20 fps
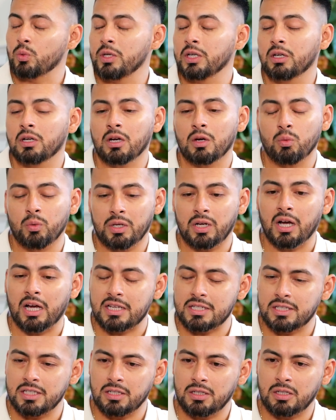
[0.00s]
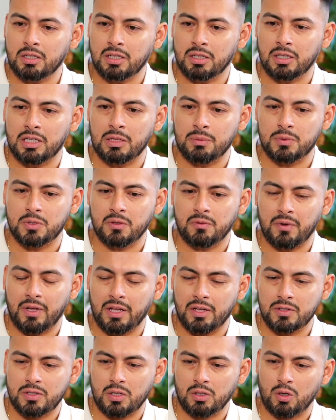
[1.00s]
we constantly keep
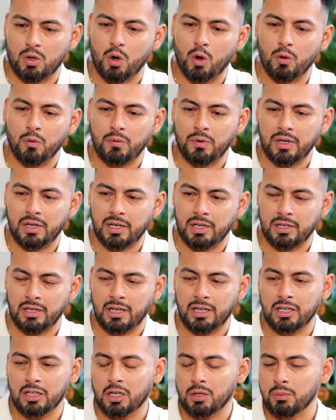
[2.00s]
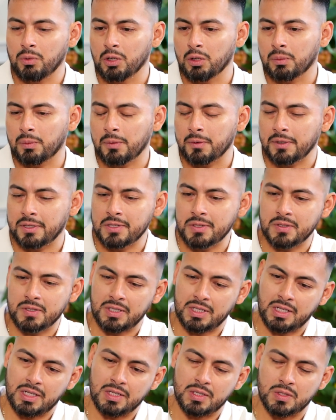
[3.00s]
surveillance on COVID and any communicable
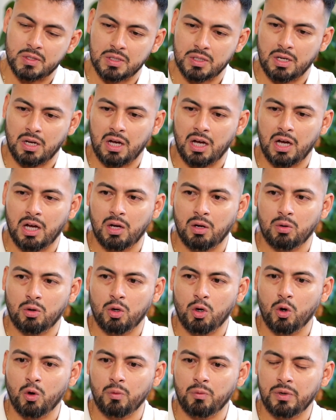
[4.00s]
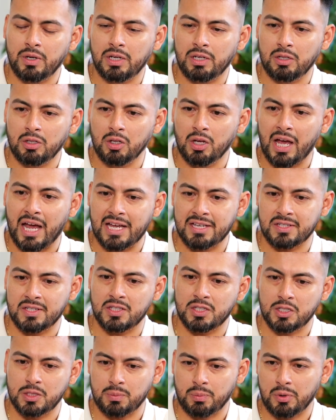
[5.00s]
disease. COVID has
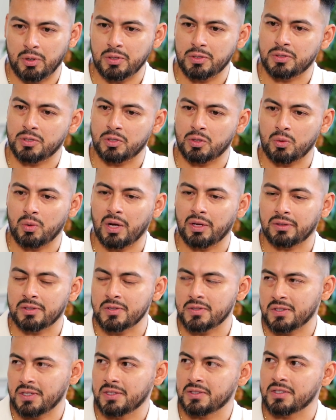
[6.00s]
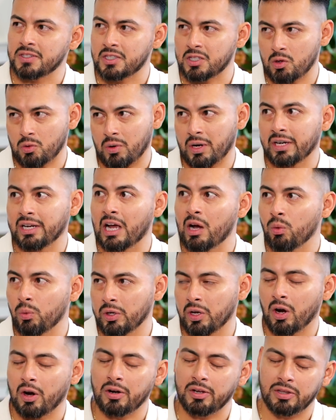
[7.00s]
its spurts throughout the seasons, and right now
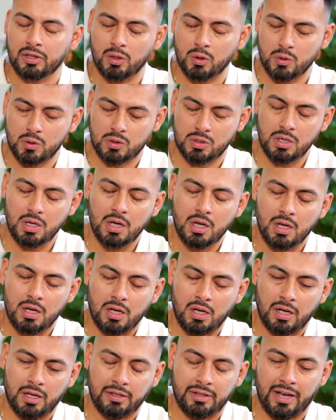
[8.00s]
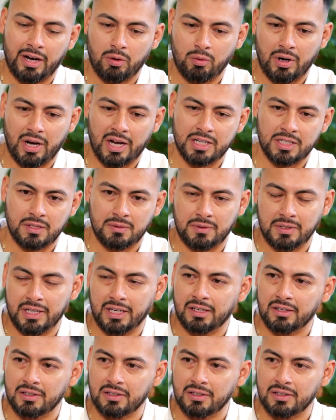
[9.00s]
we are in those that rise of the end